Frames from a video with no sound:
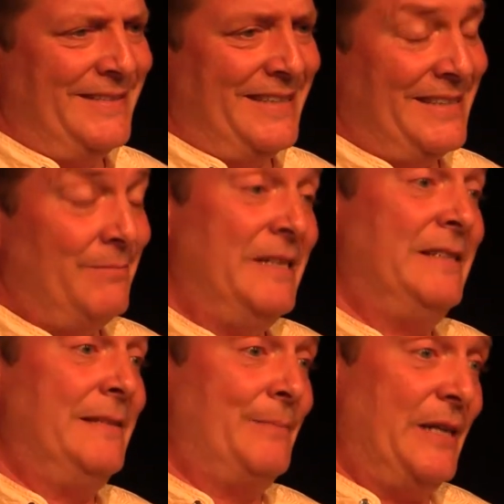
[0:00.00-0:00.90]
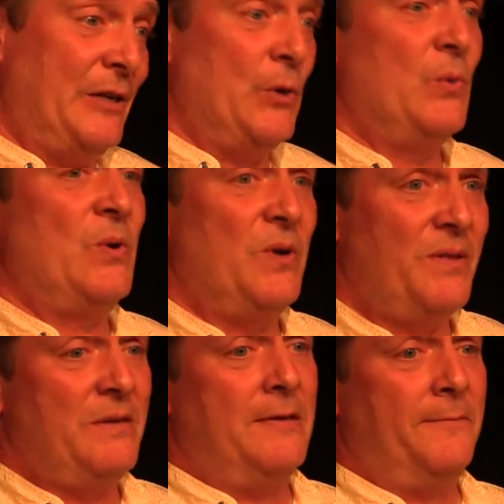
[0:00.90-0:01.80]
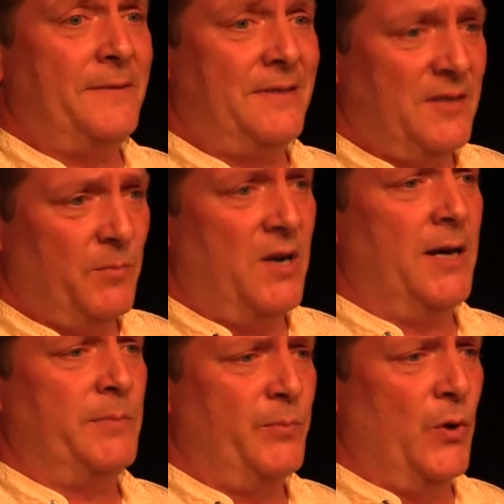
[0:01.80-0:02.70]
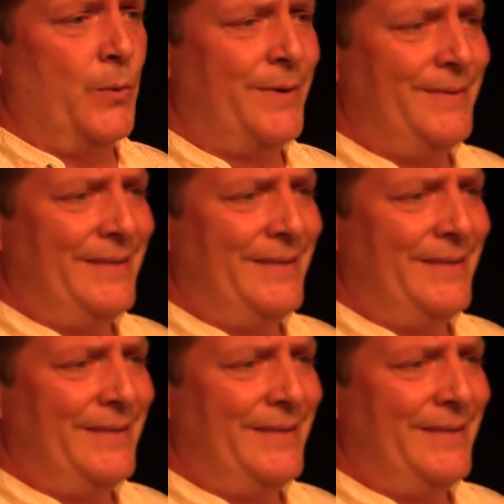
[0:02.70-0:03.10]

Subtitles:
I said, "Well, I'm going to go call the office because my arm's broke."